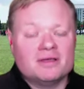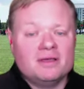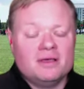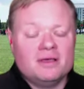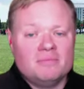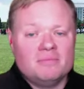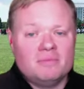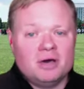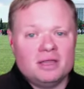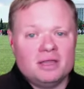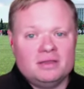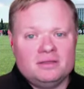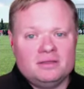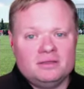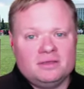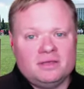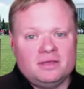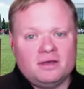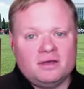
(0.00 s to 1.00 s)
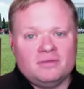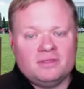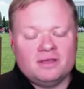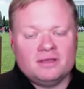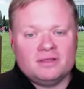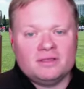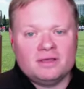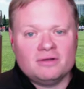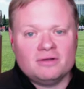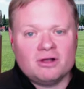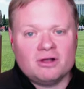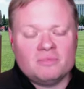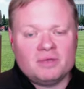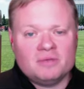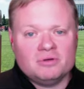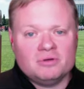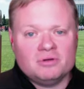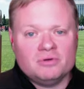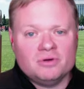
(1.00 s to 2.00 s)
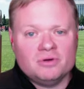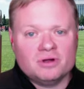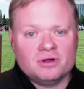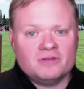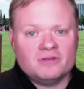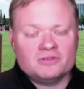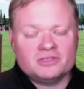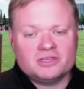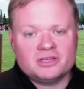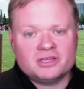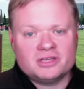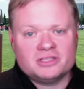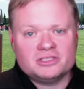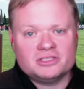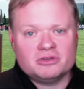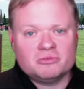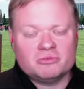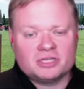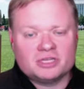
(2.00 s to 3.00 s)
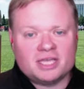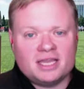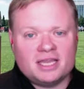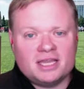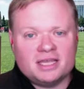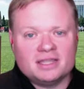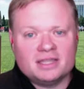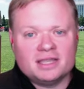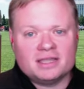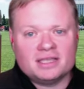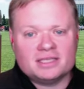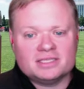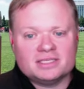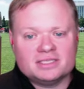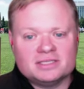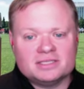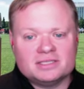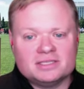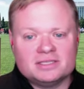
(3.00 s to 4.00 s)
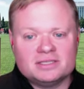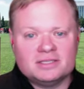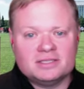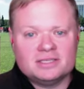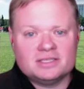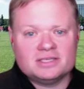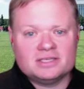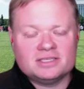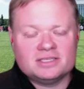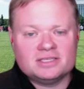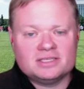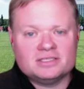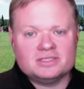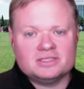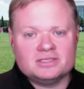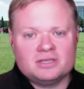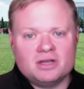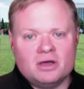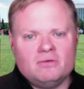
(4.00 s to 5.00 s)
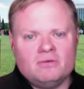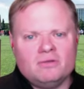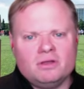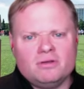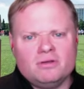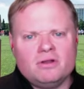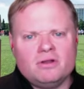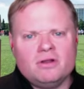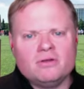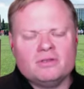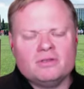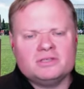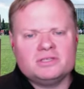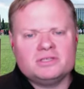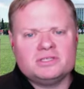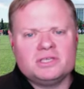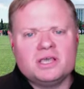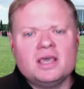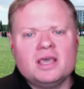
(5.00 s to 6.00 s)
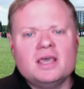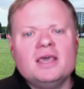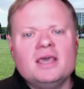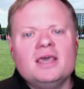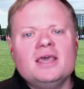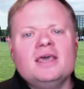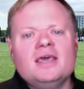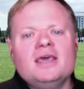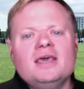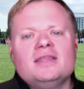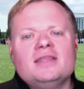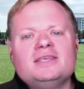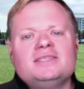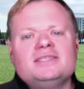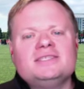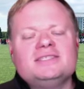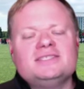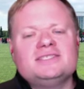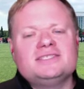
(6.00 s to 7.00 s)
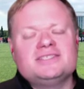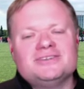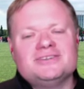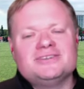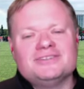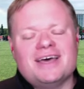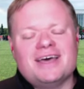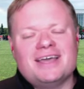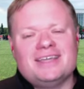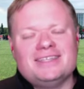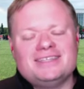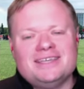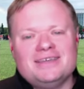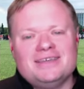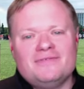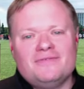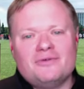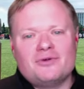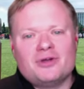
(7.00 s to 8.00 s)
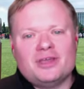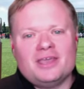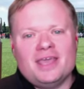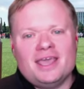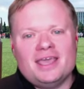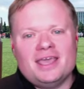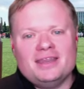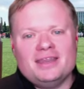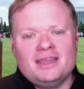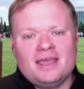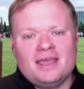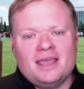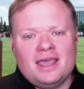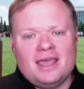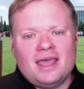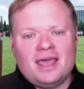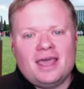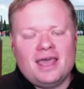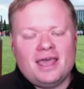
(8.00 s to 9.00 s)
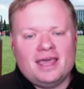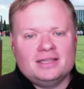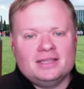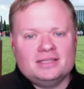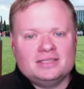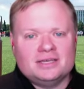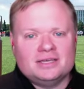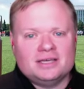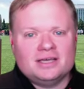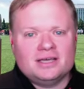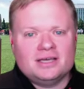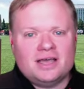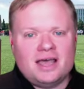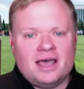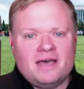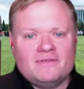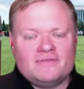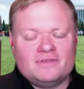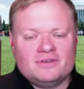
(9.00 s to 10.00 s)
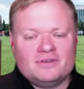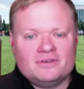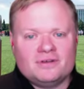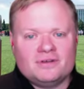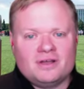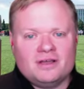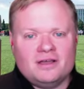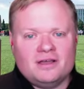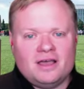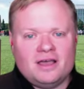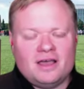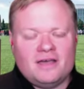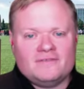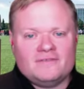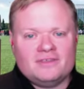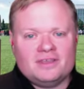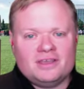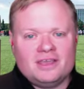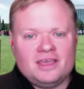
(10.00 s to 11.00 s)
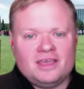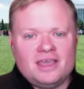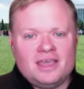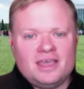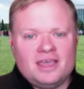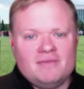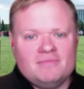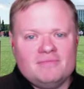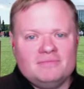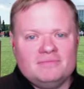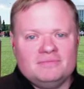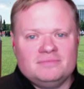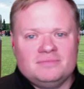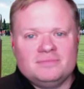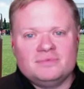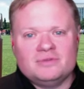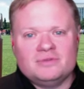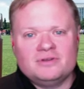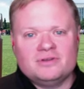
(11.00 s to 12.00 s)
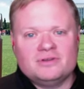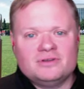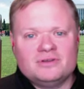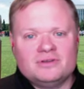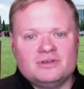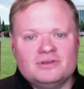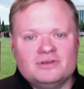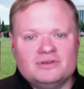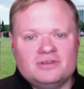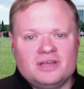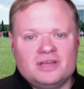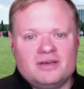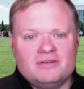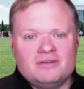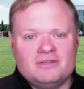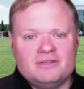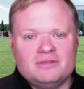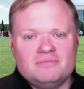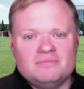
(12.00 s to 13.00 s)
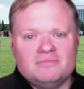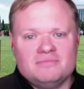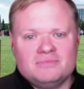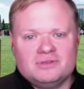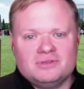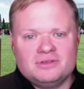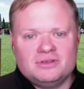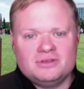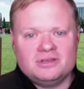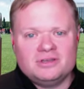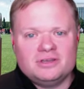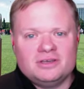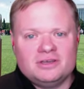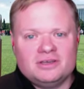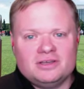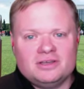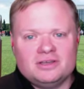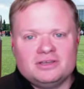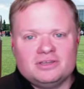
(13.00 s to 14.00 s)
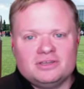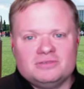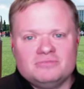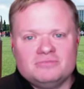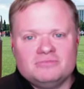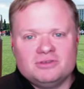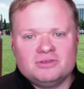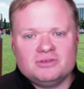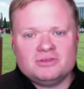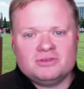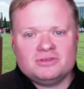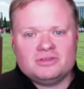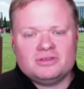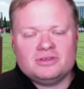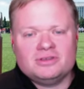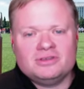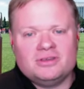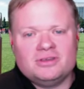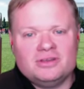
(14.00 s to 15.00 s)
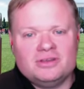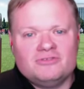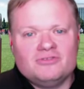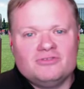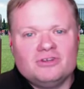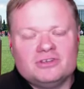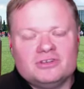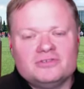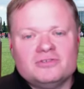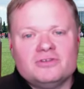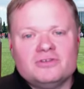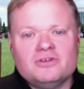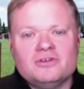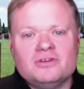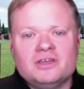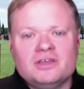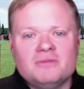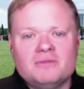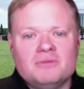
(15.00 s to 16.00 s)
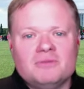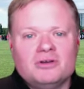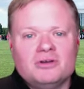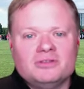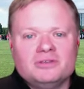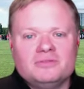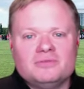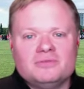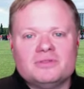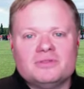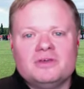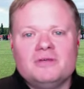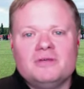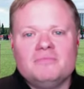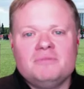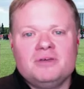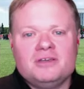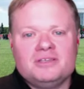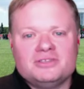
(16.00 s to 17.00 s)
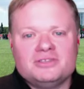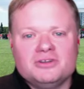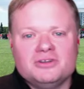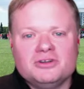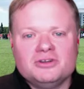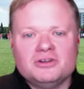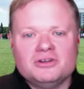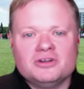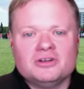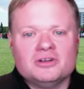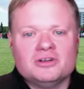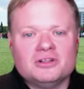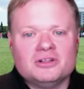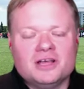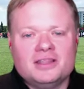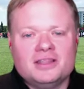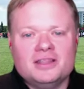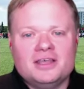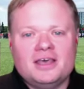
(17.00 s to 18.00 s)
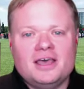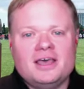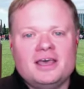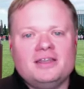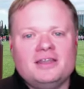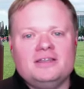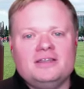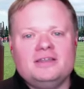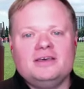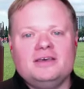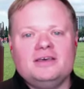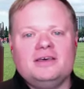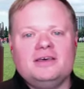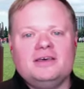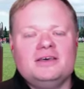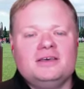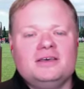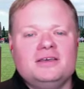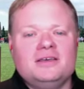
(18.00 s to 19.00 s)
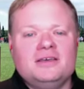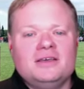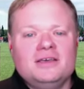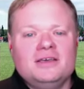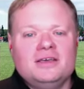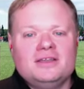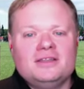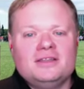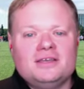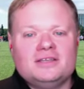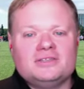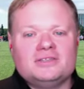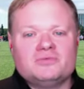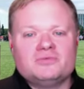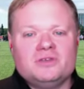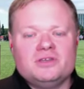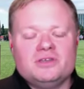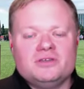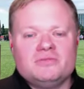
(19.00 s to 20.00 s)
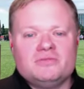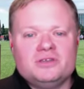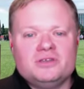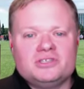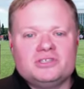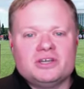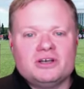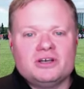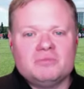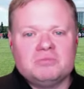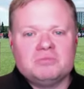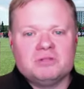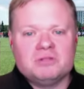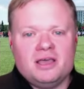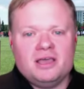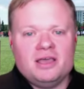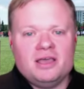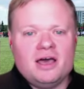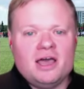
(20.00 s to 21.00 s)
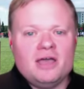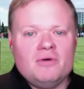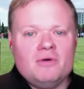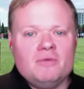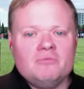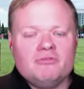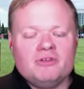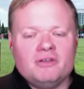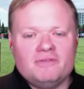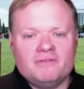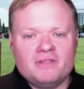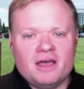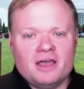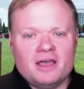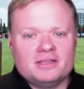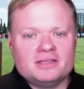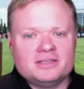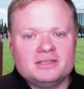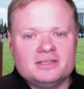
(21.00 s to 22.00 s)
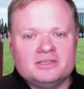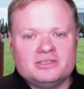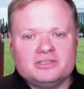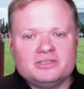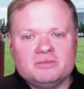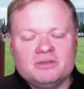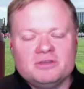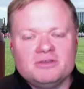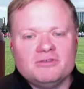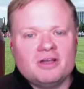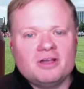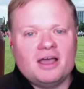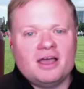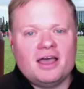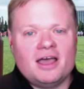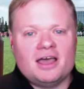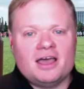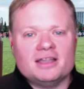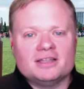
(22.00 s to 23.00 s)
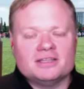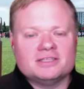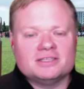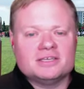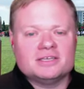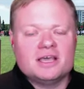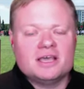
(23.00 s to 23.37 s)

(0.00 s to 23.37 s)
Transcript: But you know, there are people who are interested in still pretending that this is, you know, no, this is still 1948, and after the game, they're gonna go down to the drugstore and get malted with their best girl, and then next week we shall play Iowa pre-flight, and it shall be grand.